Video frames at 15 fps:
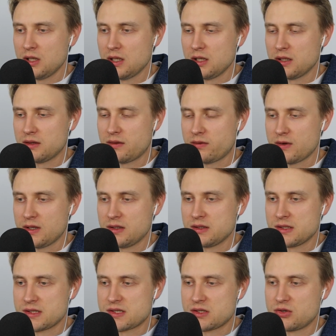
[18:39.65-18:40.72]
It
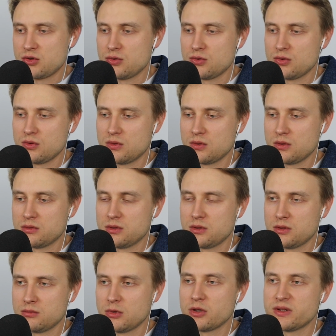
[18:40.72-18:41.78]
threatens to,
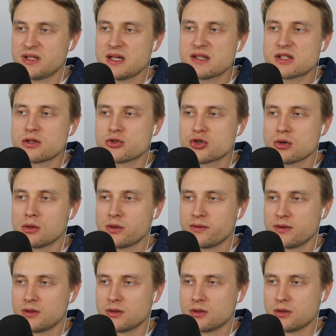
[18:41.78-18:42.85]
well, it takes control of
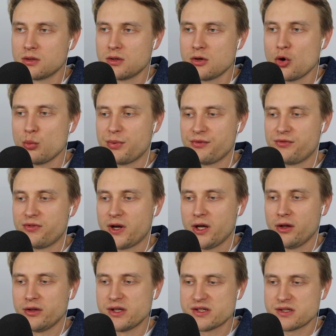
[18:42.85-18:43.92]
the open
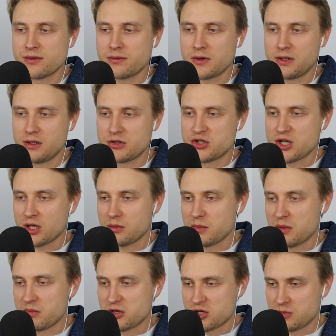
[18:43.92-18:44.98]
file. It doesn't threaten to check.
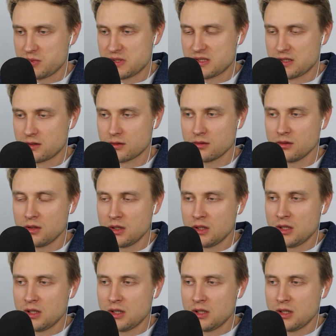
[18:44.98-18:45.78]
My bishop is there.